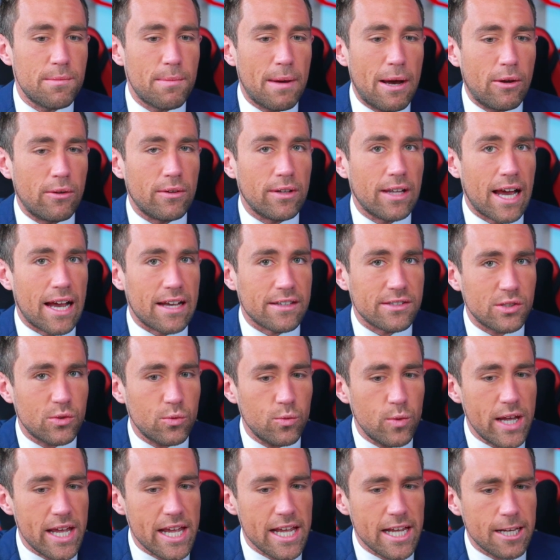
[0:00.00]
about last
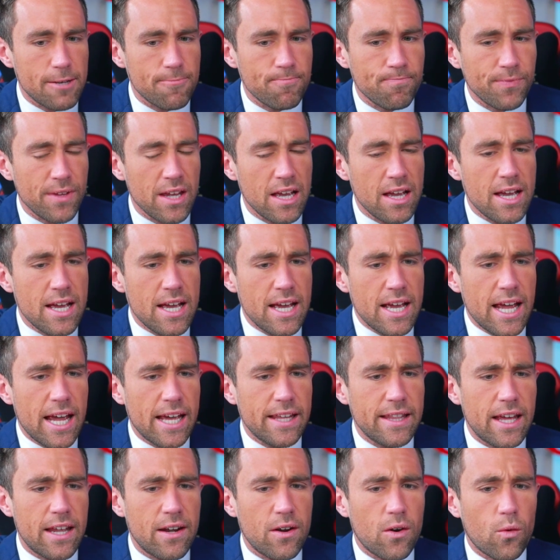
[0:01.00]
week.
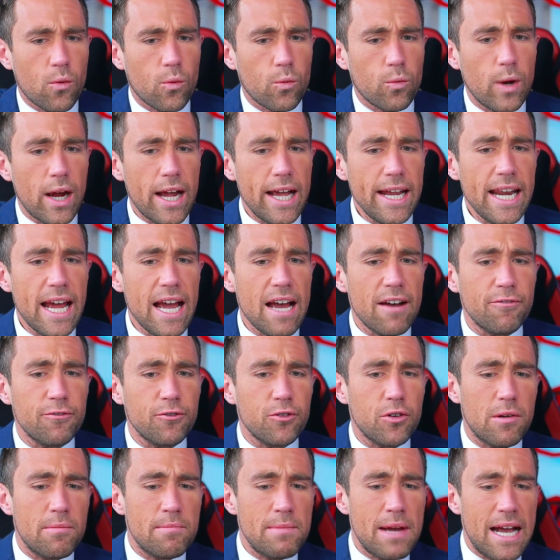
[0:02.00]
And then right
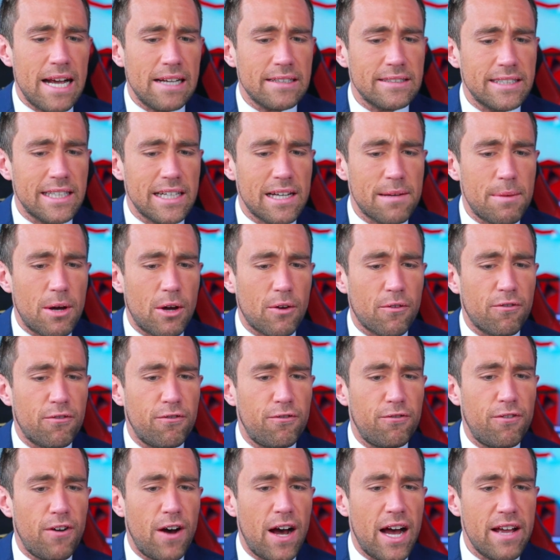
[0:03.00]
after amassing about
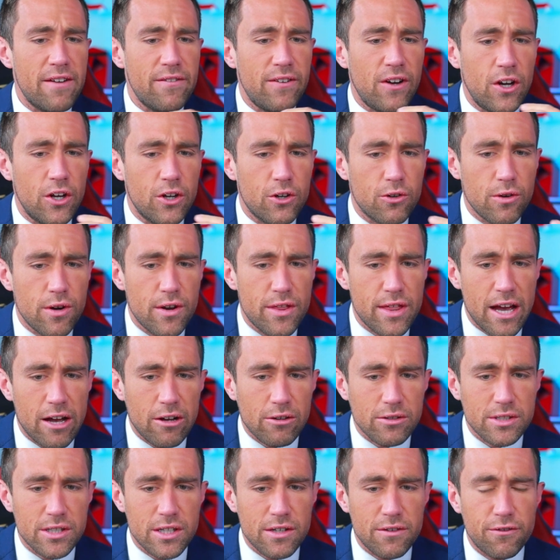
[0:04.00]

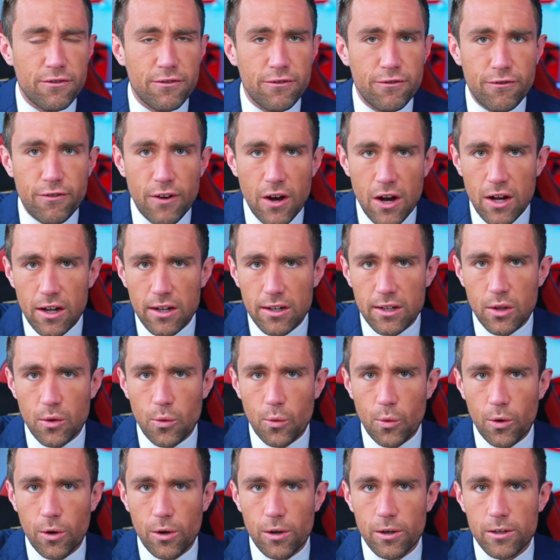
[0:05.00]
500,000
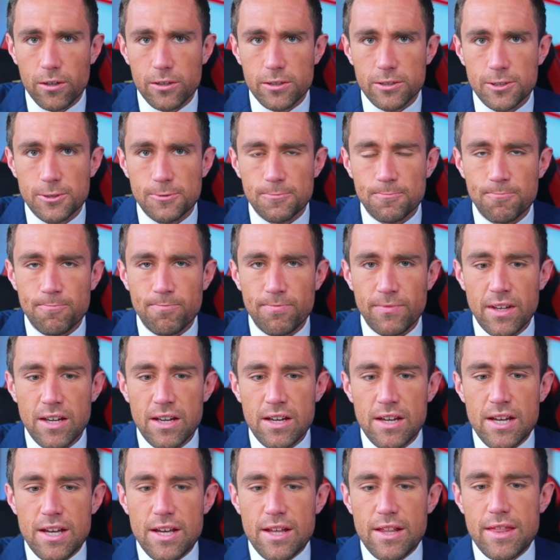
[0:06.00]
followers,
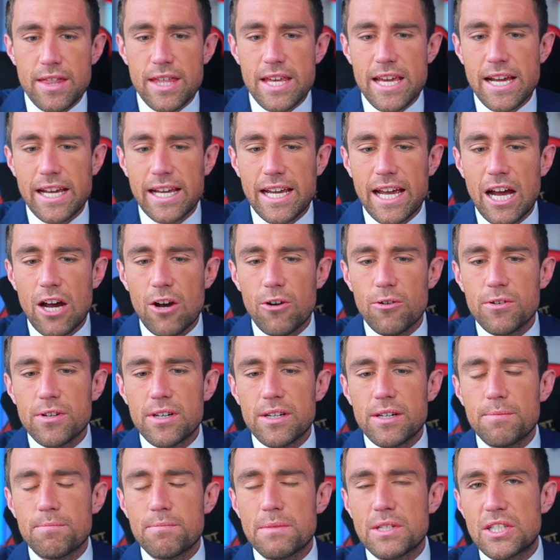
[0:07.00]
the account
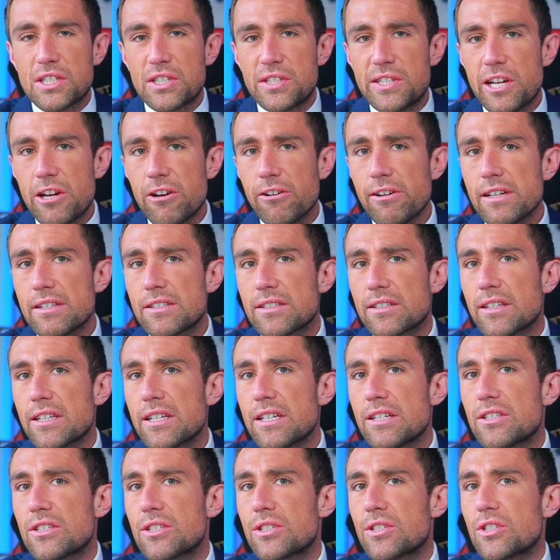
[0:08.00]

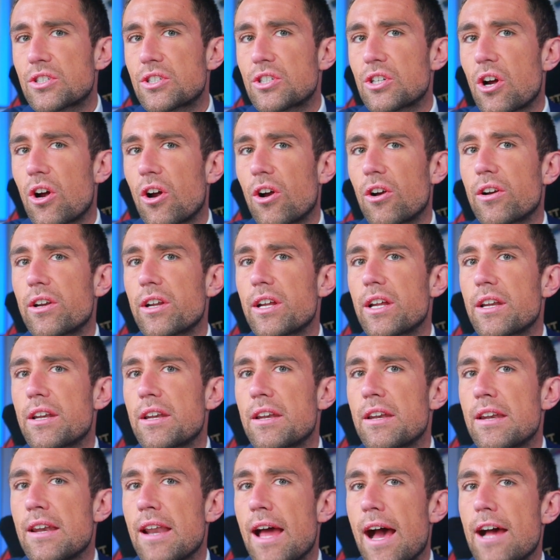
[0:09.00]
mysteriously started
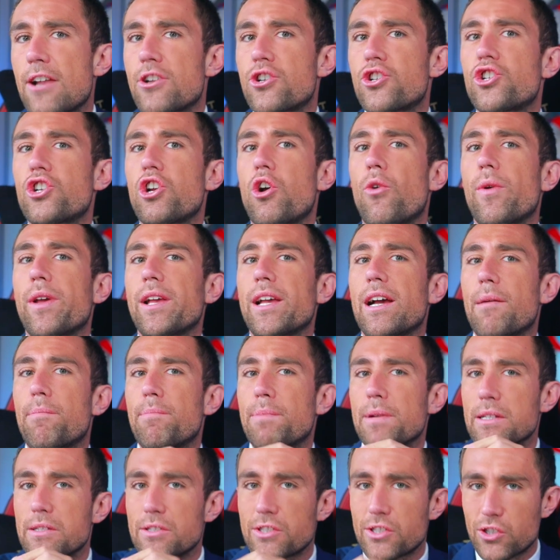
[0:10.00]
not showing
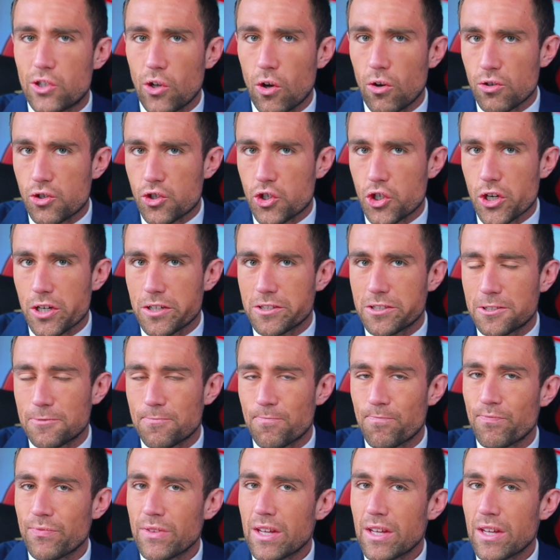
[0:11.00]
up in searches.